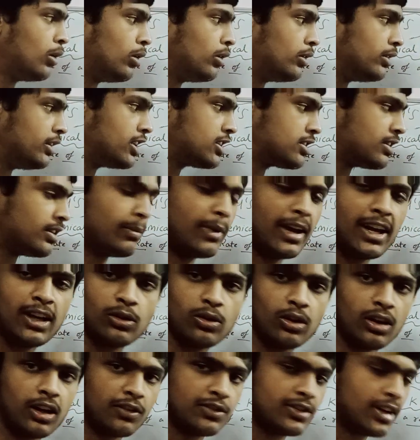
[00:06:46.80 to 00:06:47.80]
This is the main
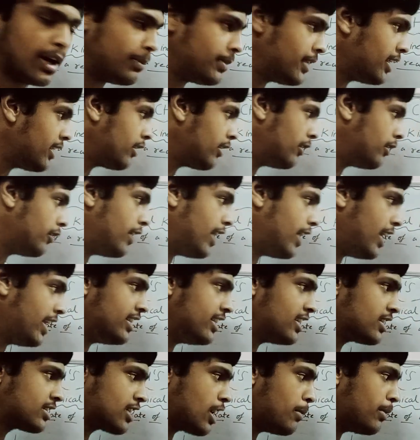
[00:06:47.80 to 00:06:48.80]
goal of chapter,
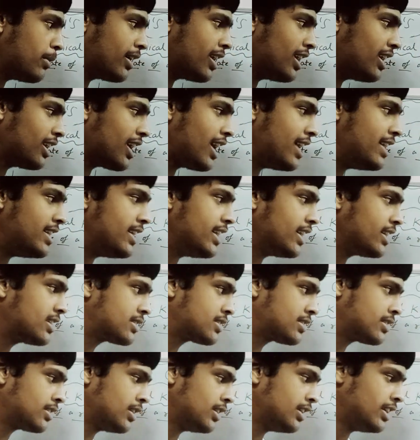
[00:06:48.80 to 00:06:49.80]
where this chemical
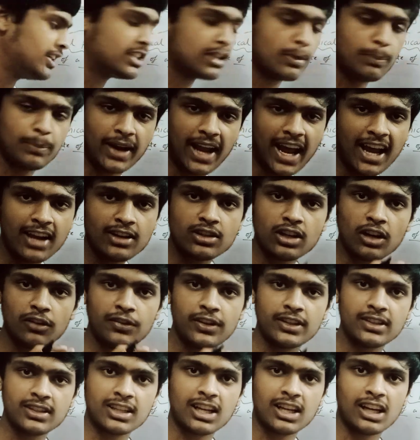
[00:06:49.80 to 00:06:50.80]
kinetics is a branch of
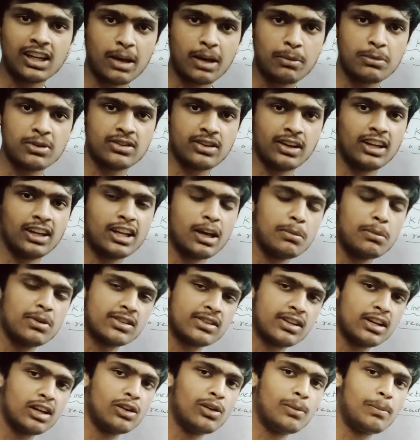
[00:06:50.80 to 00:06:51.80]
physical chemistry. In
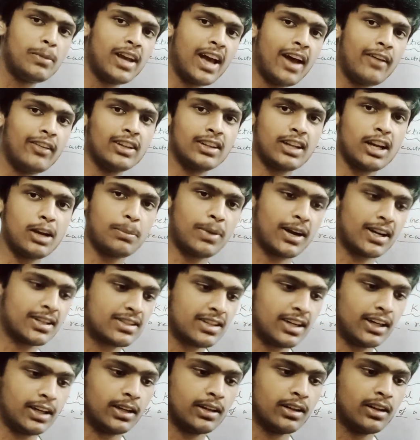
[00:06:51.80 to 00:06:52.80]
chemistry, you will be having 3
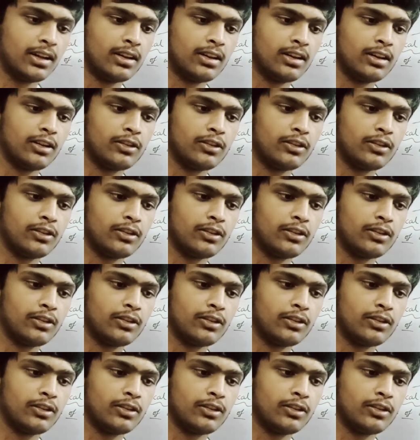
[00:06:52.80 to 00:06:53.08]
parts, right?